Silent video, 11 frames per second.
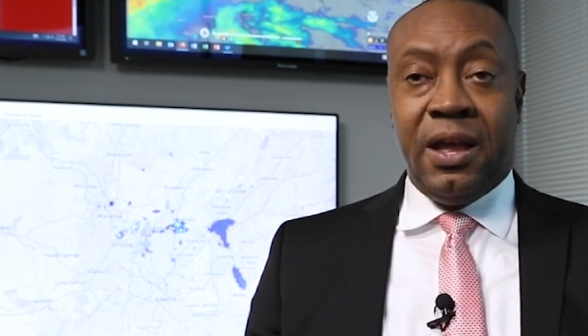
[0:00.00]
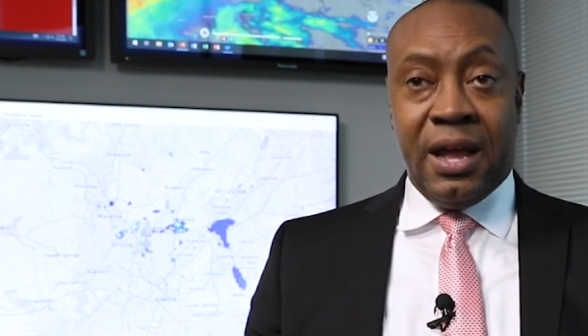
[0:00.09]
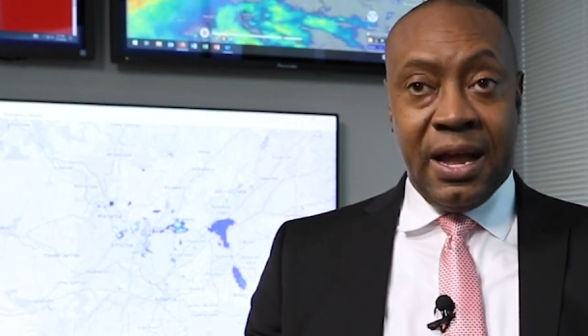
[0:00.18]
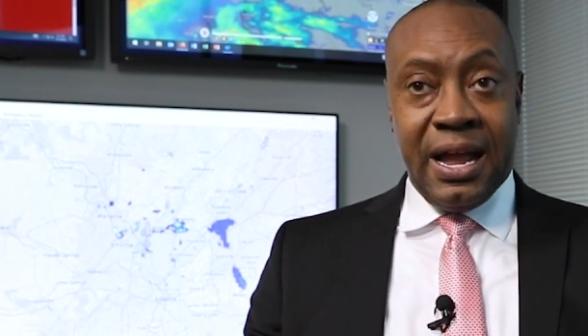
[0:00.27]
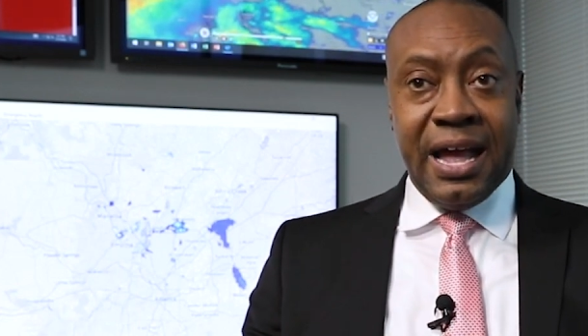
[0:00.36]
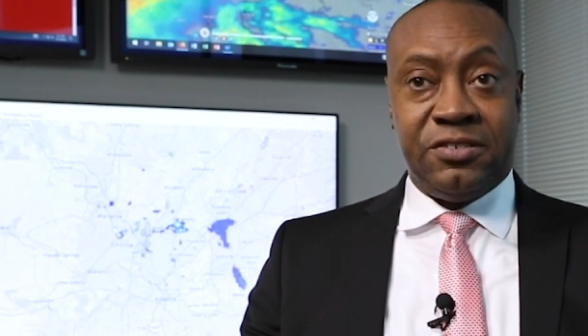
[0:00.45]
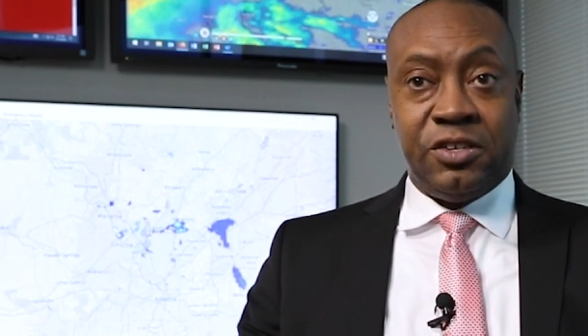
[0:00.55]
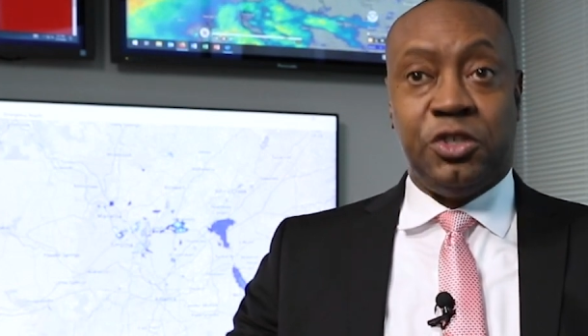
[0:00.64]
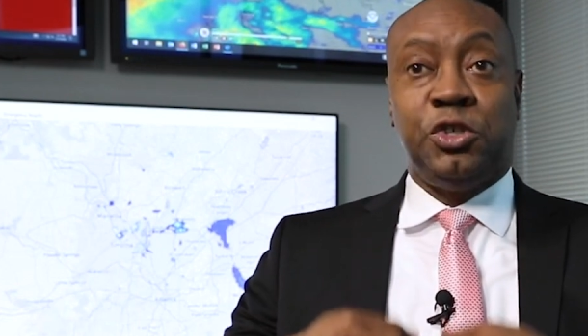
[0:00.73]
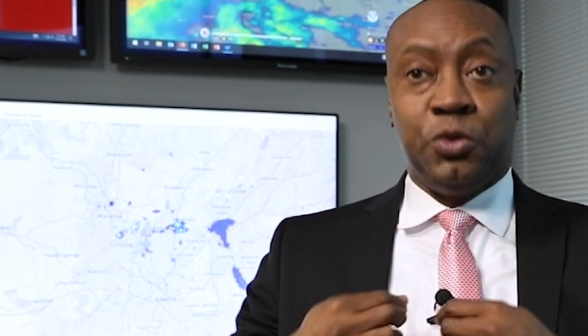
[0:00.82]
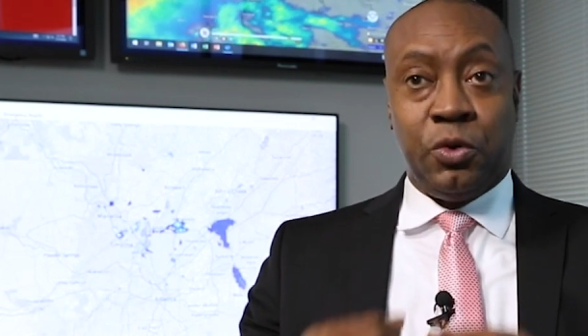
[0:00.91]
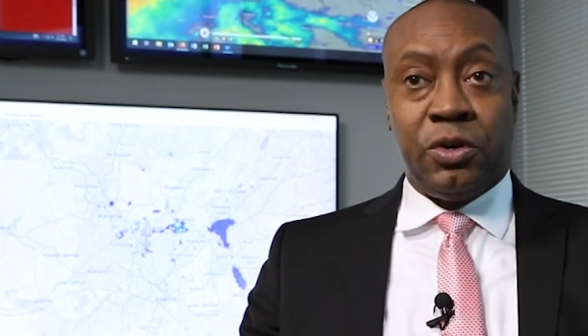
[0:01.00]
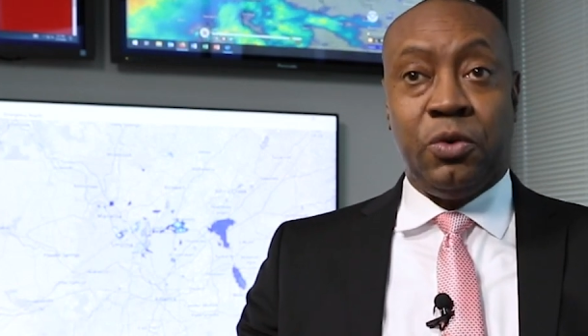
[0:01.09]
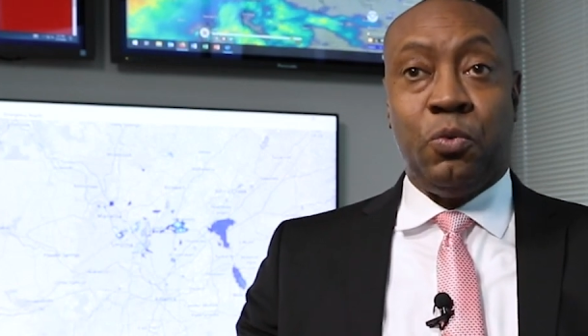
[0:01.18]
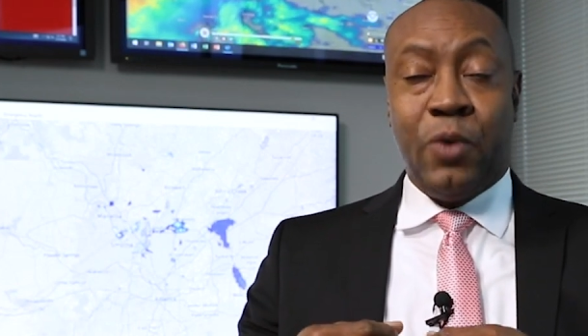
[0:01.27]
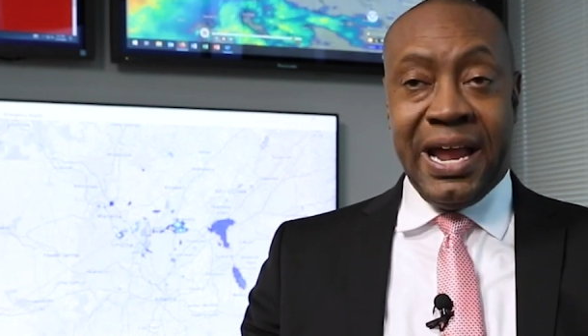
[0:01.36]
uh, has a shorter
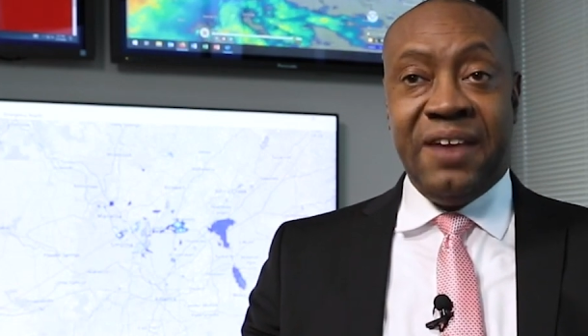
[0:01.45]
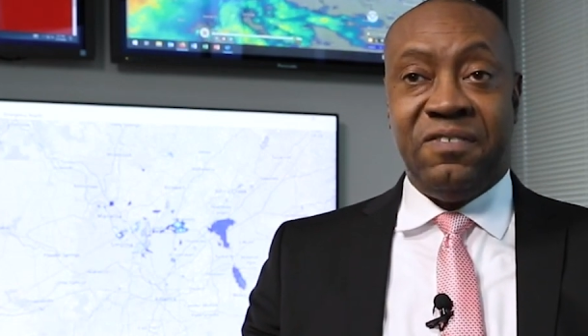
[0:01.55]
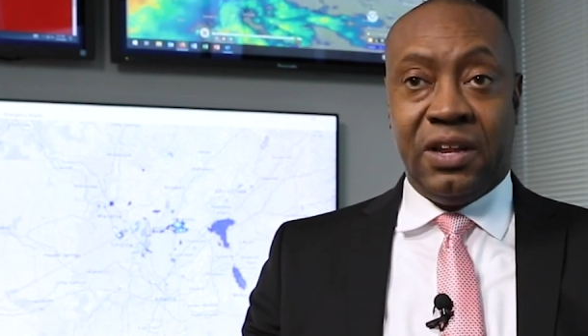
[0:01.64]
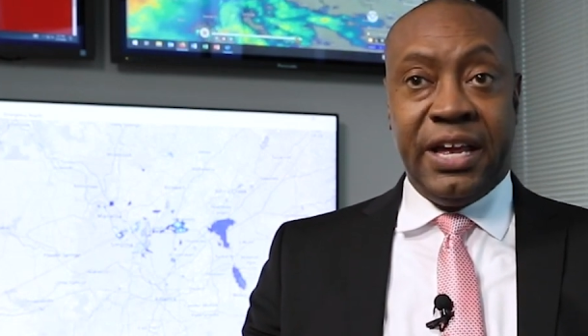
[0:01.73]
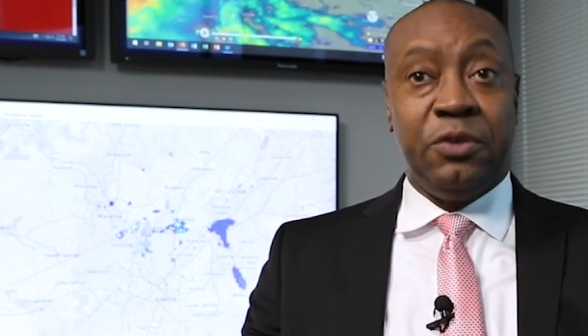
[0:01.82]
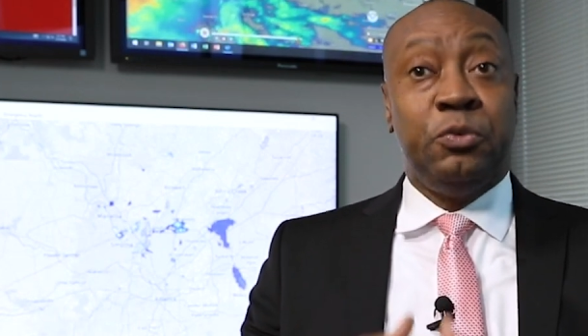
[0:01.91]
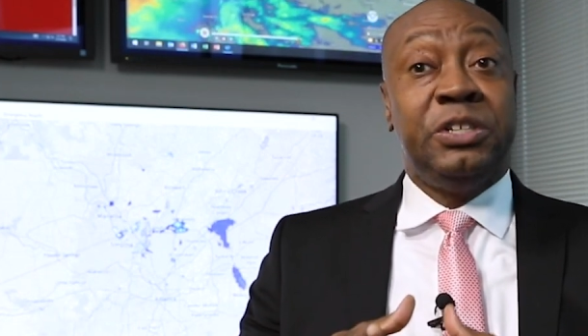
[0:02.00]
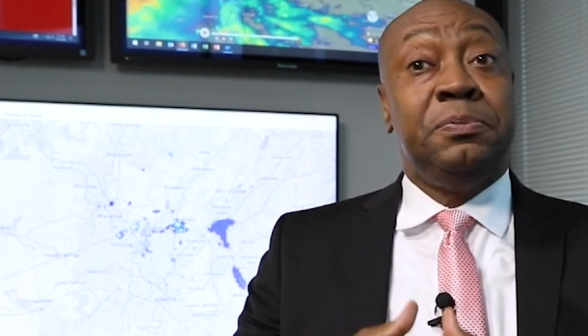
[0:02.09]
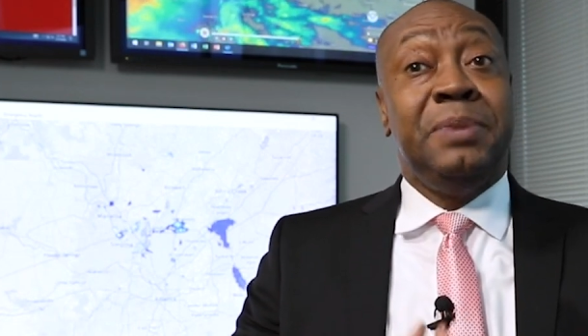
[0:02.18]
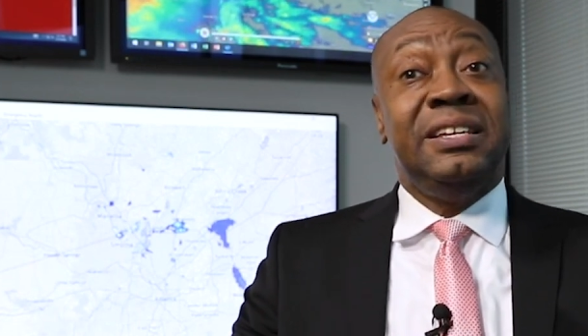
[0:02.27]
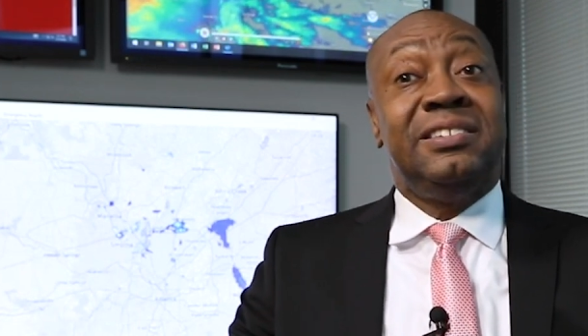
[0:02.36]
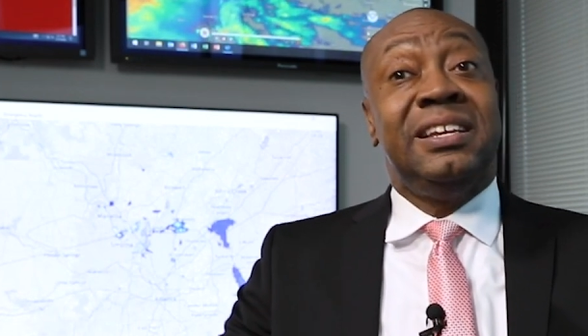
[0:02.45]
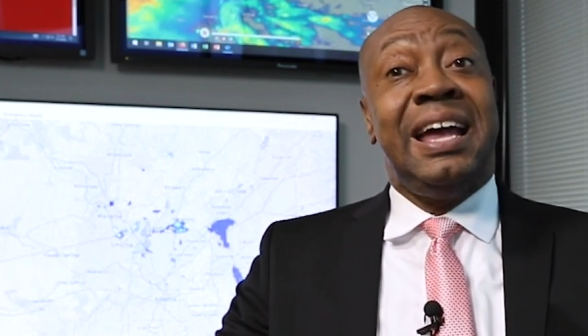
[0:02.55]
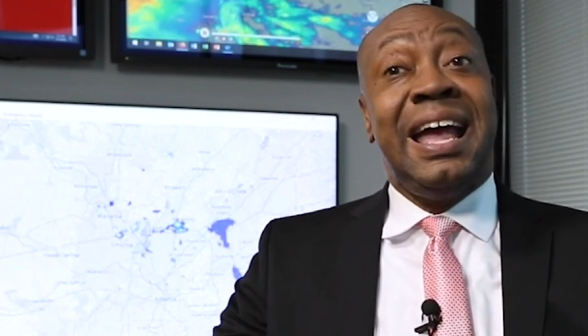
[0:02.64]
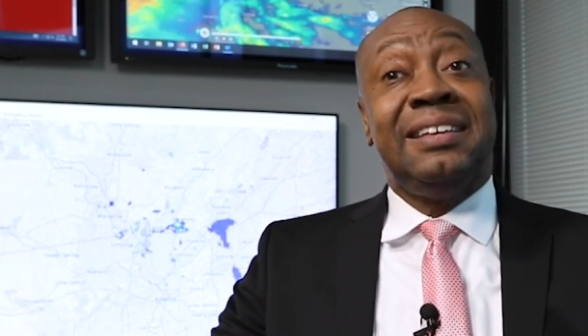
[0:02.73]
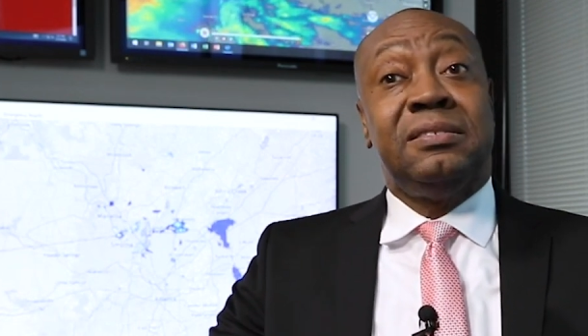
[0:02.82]
wavelength, which means it
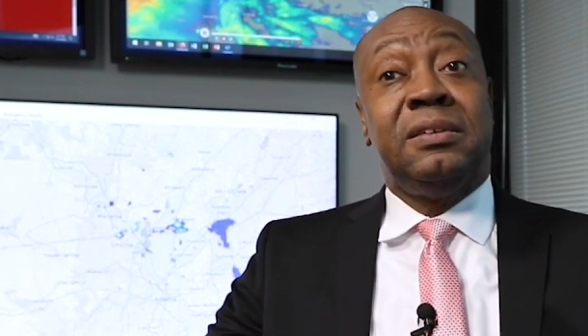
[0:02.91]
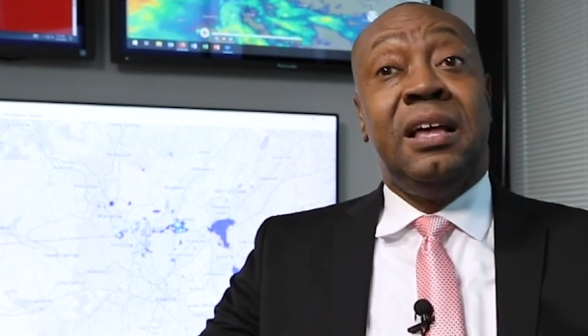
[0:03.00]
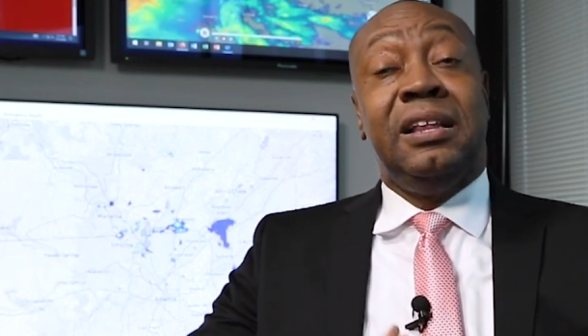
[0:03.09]
has